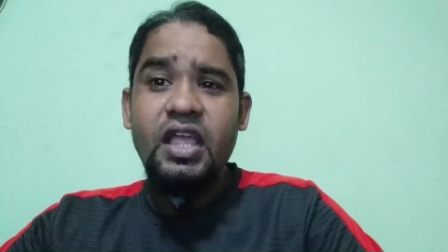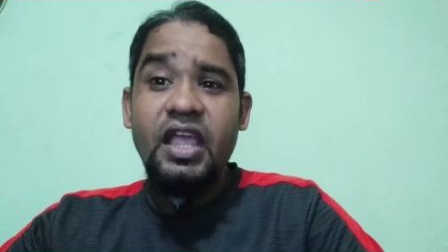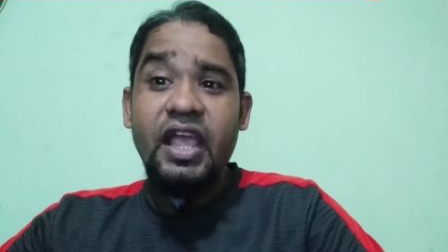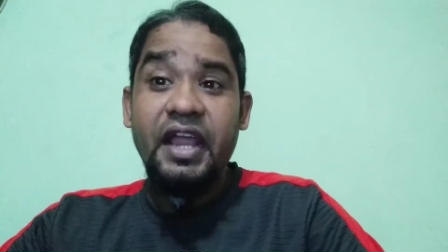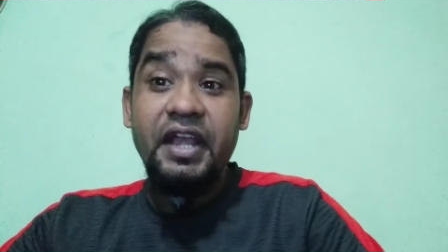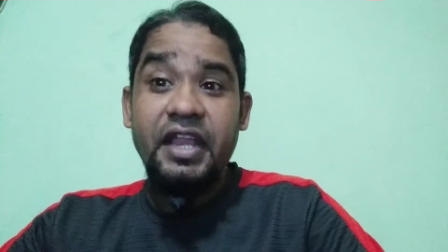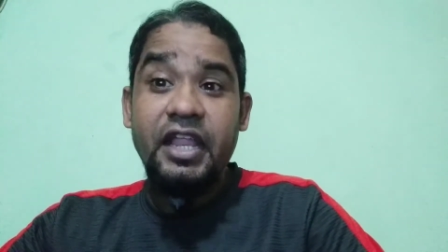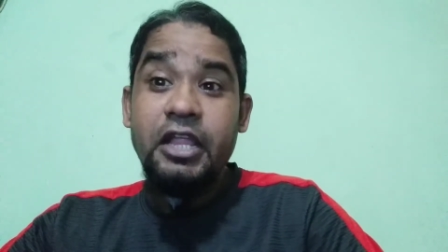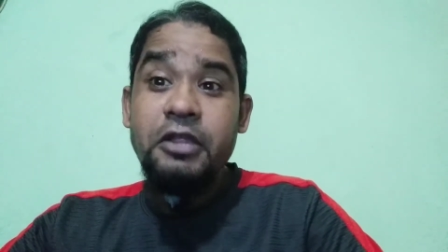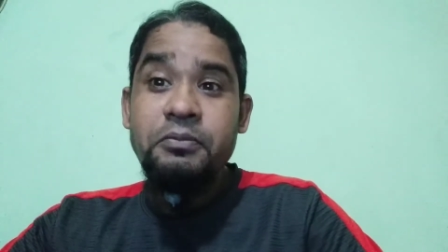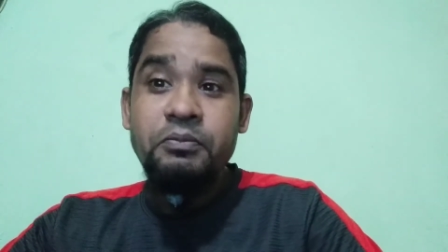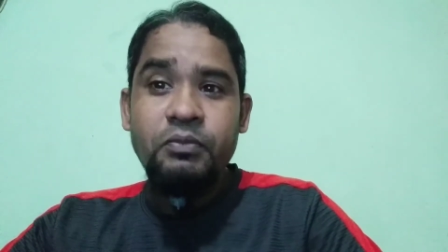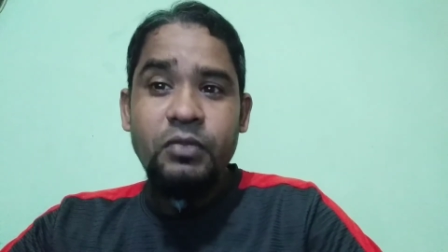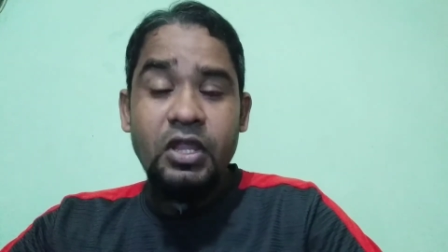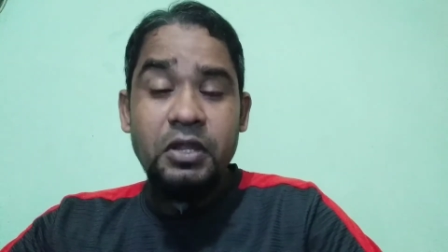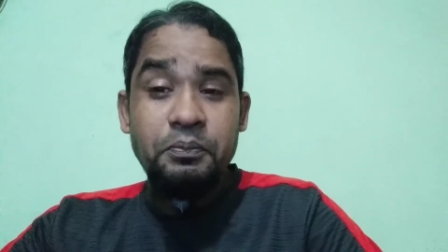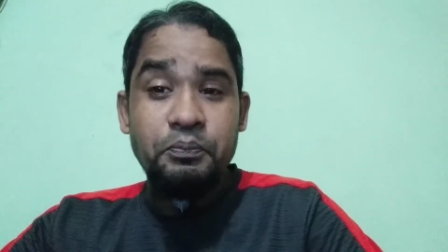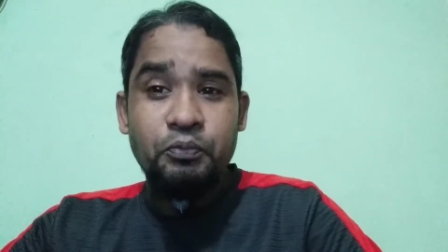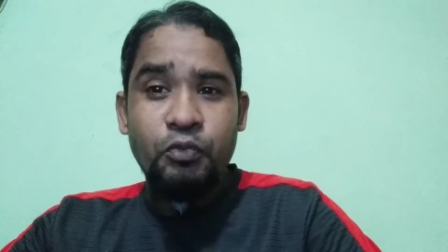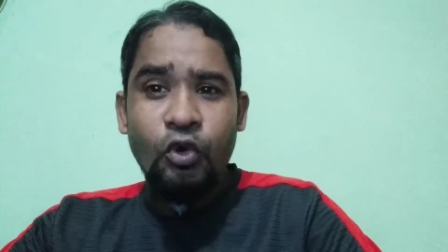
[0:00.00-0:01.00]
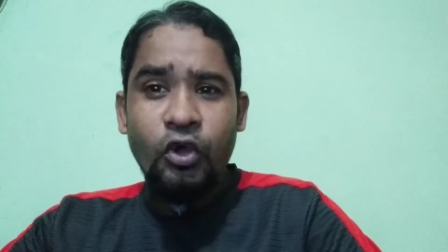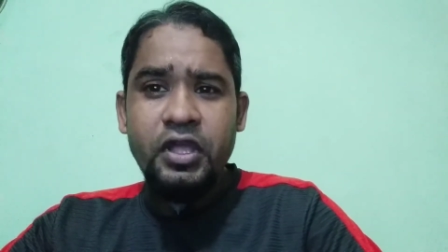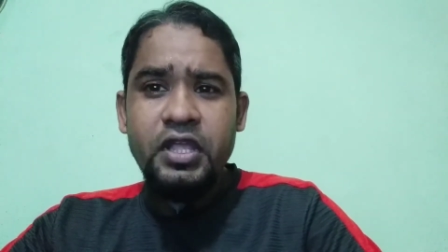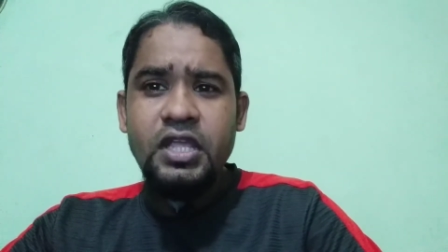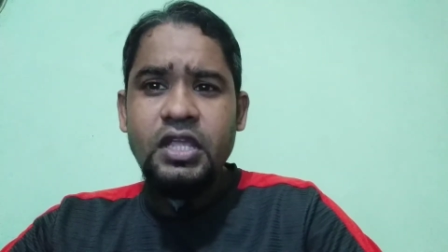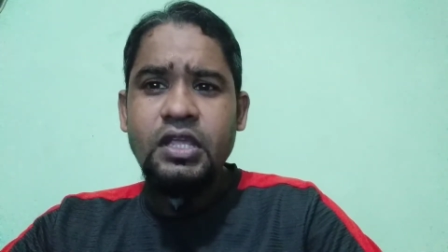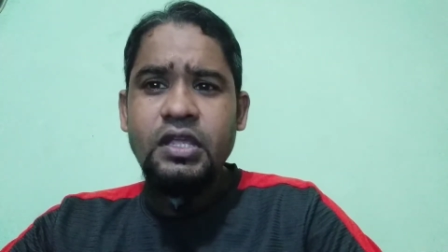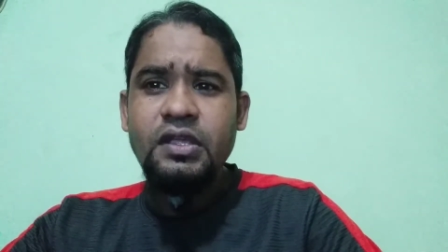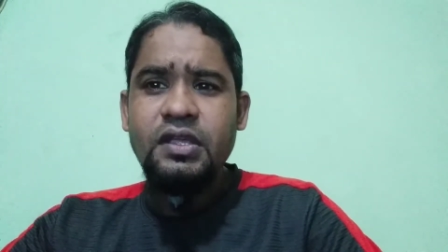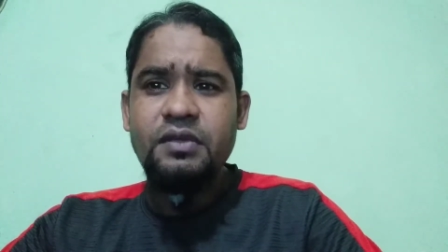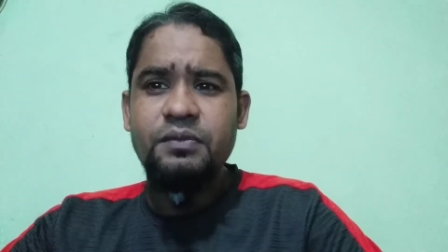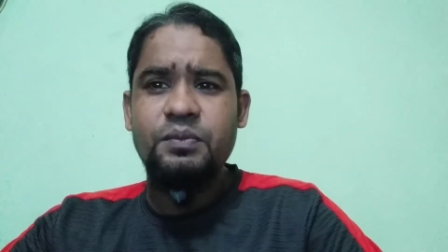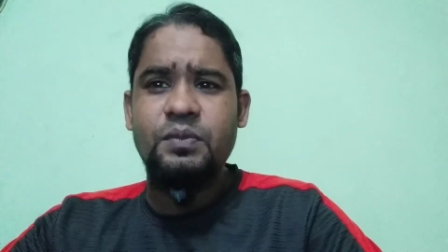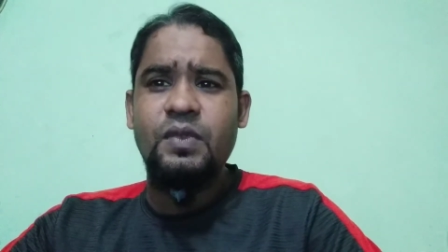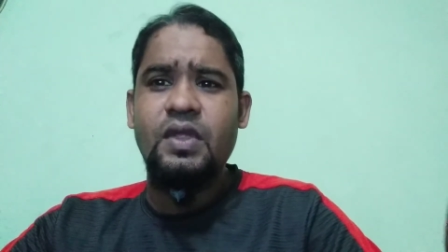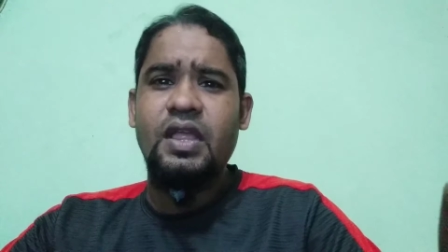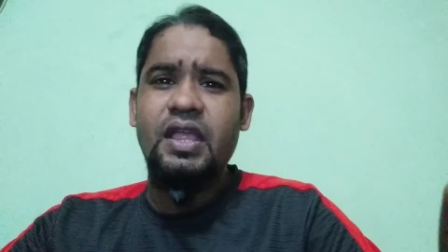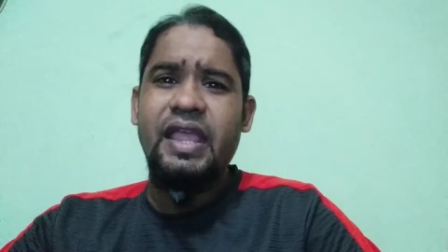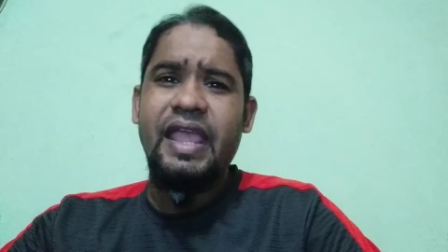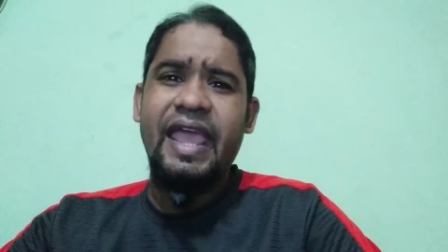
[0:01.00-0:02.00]
And employee
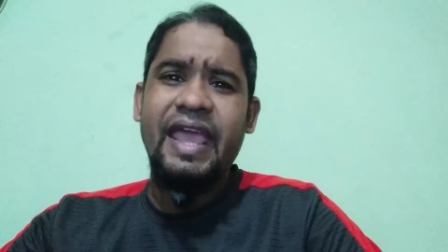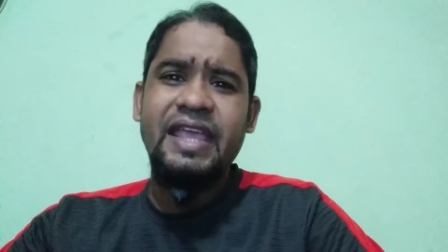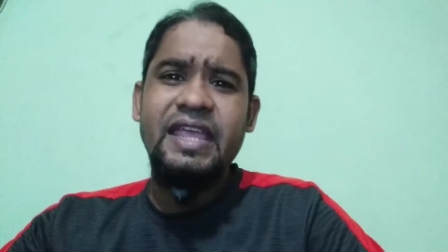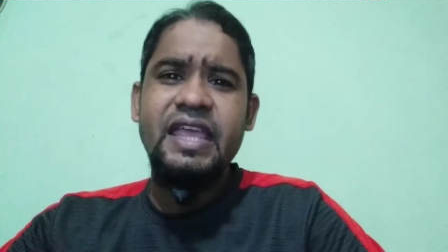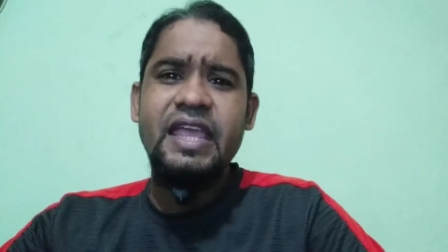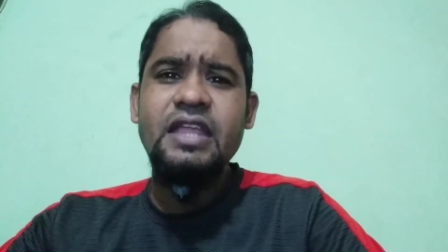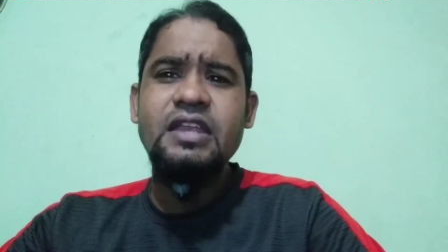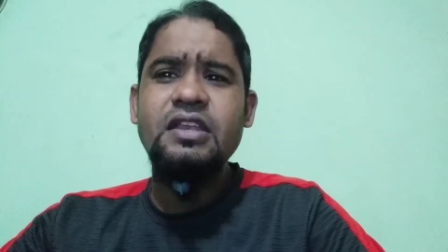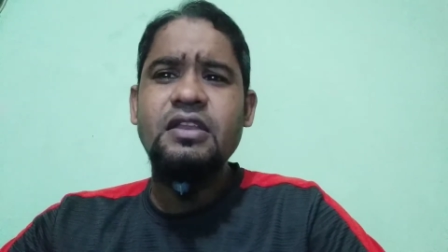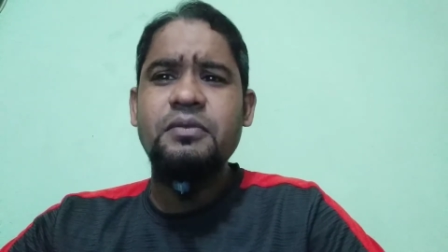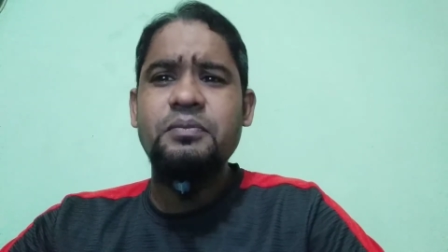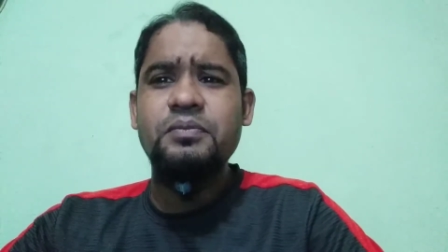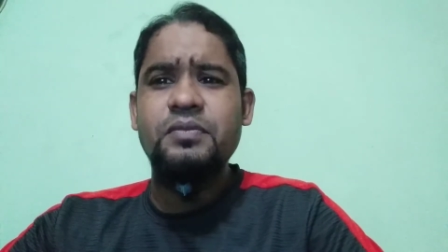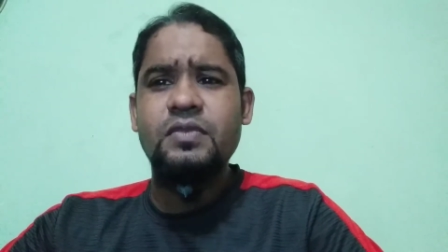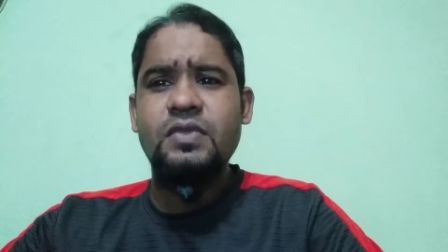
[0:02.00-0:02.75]
again